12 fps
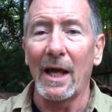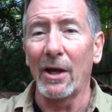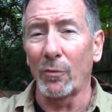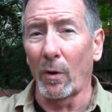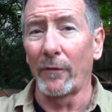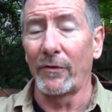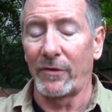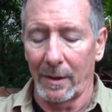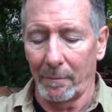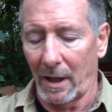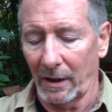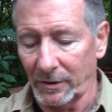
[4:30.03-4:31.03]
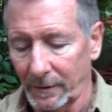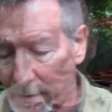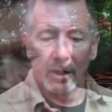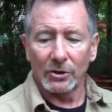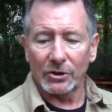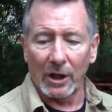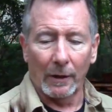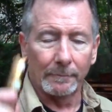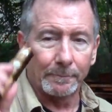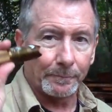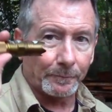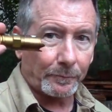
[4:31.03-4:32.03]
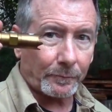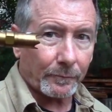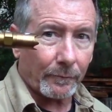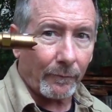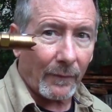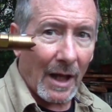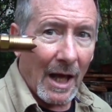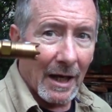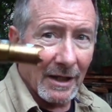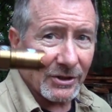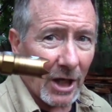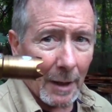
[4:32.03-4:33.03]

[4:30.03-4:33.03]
it's worth the $10. So let's